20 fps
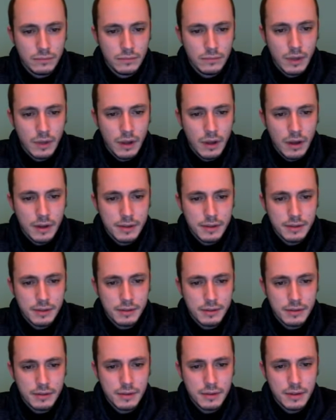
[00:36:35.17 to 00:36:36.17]

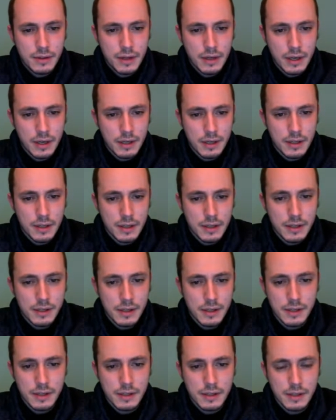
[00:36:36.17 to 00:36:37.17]
Castles and
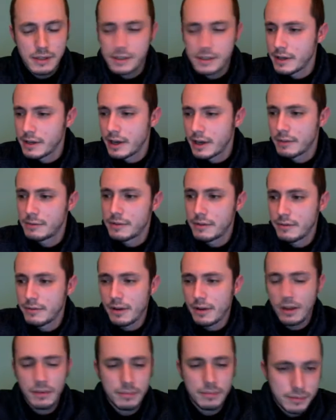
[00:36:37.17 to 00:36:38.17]
e6. It's time to
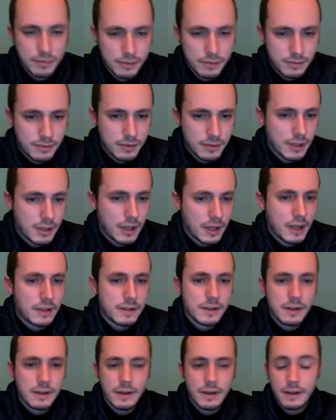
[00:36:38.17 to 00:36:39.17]
develop the king
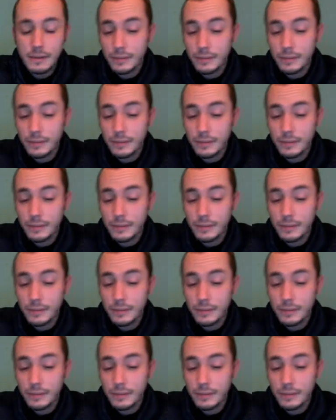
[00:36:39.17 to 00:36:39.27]
side.